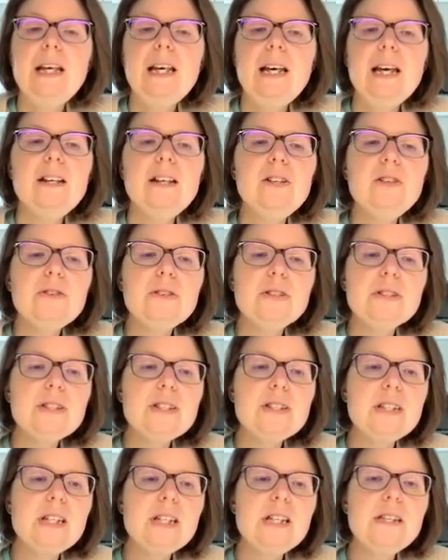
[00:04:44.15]
And you can
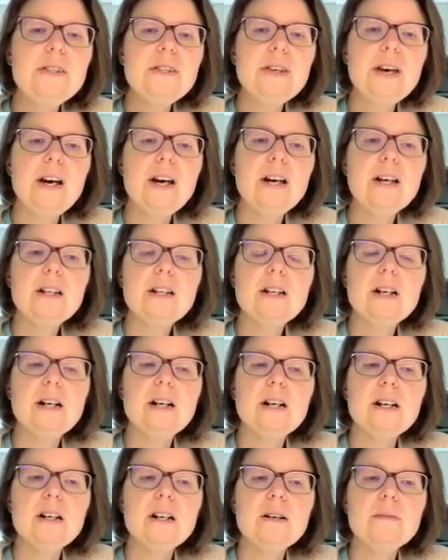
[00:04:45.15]
see that
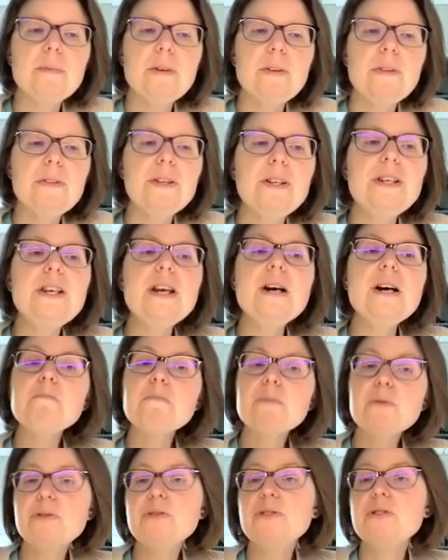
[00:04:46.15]
the
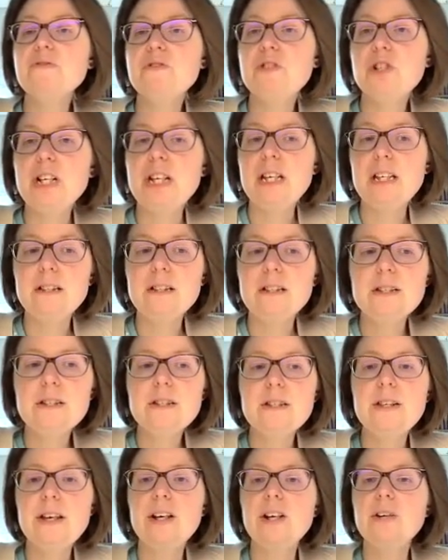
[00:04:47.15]
numbers of genes
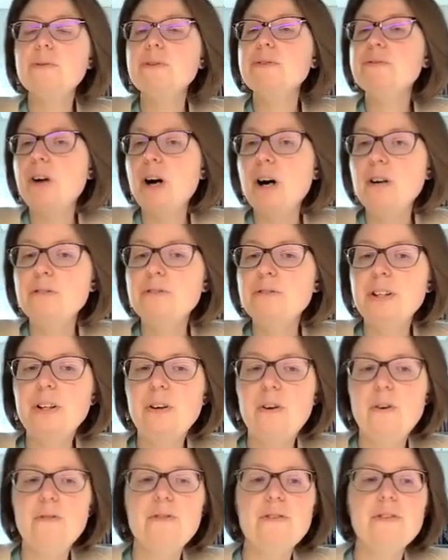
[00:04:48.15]
that are
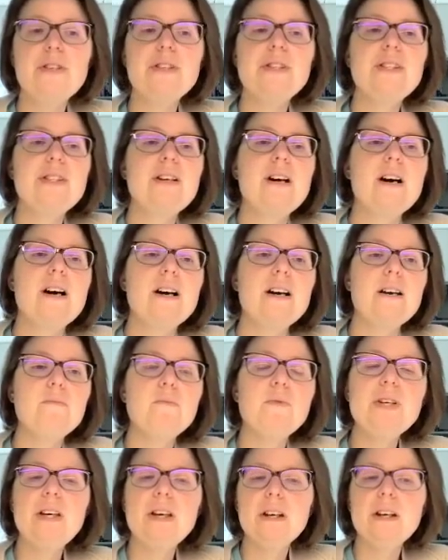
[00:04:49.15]
evolving over this time,
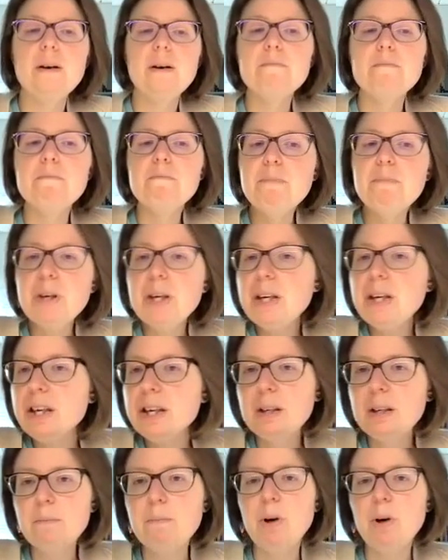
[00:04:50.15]
we get a
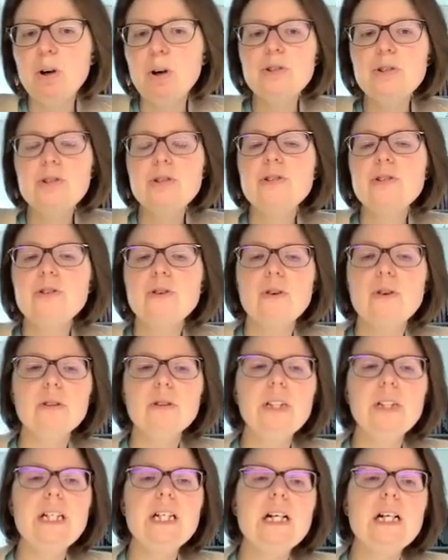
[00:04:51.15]
big burst
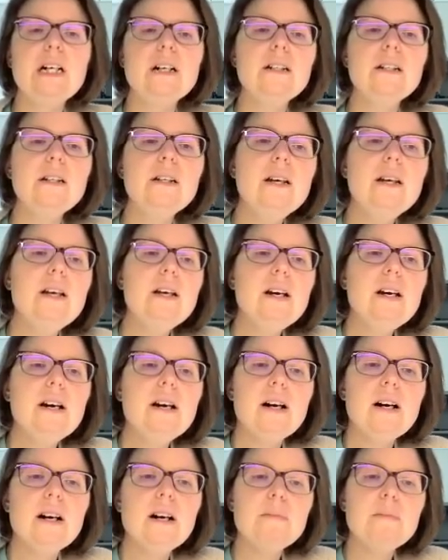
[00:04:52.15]
early on,
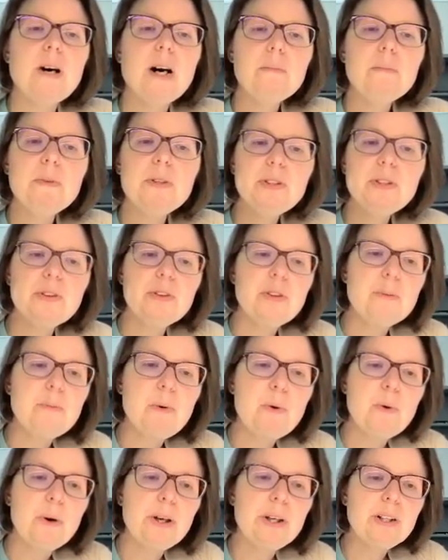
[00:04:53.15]
up until the
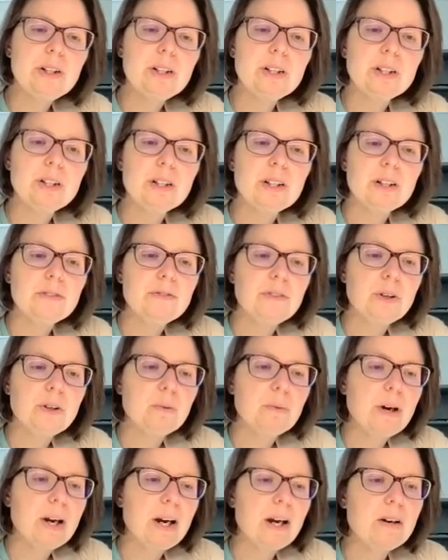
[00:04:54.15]
point of
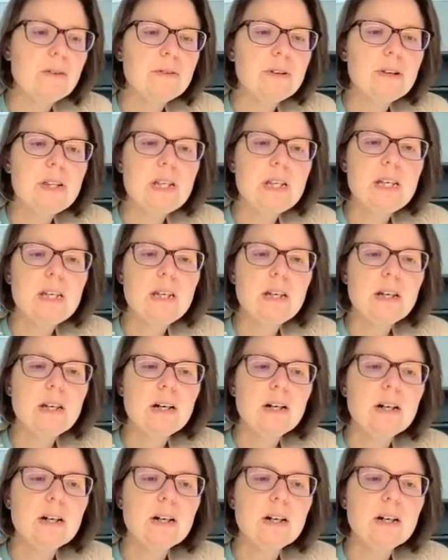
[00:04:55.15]
around the